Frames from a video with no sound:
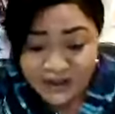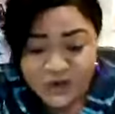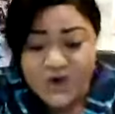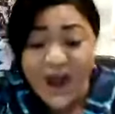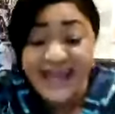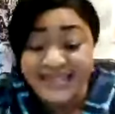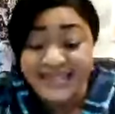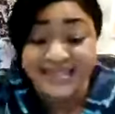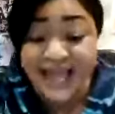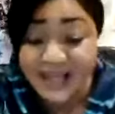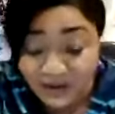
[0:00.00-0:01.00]
You are
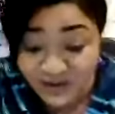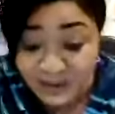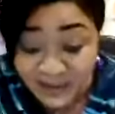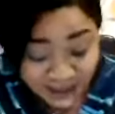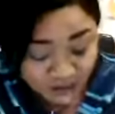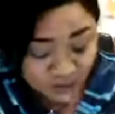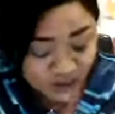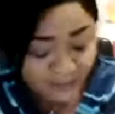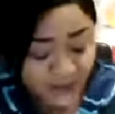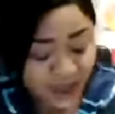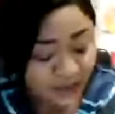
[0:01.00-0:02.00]
inside of him.
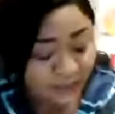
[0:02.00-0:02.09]
Hallelujah.